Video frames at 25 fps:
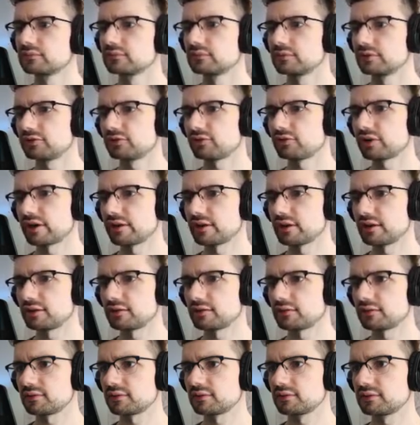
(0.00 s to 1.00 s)
Let's try
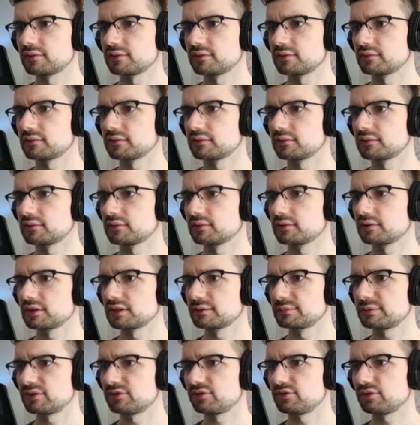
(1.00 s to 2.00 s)
this. I
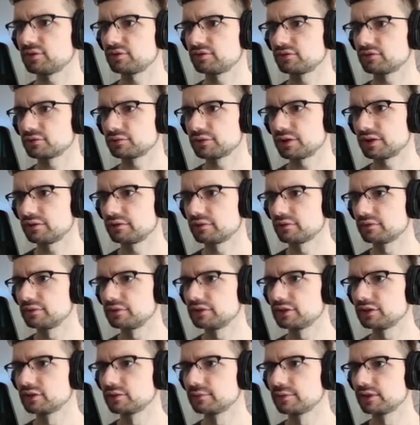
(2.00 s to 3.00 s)
bet you there's a way through
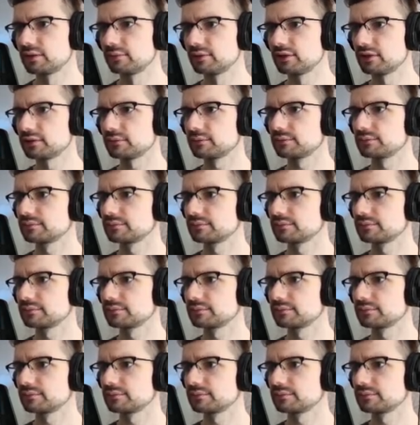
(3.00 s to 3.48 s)
here, maybe.